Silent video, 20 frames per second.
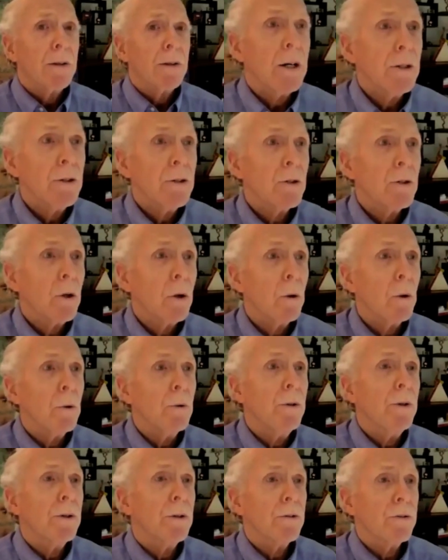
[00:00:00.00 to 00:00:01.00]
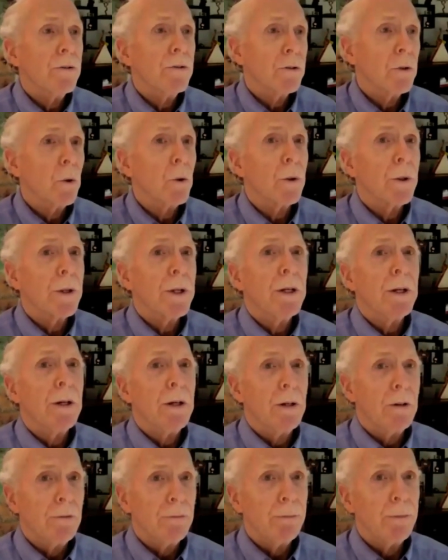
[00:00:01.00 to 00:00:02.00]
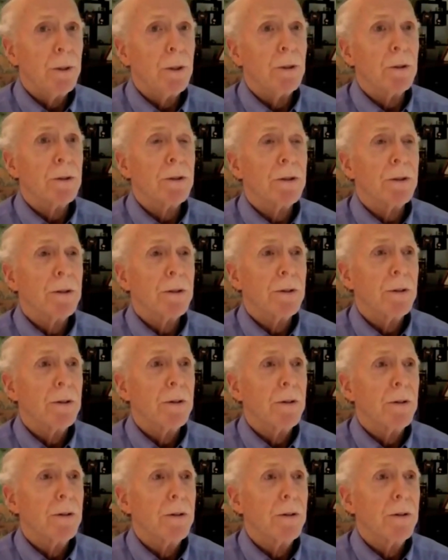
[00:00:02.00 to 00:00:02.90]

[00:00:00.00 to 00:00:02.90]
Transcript: The Untold Story of Milk.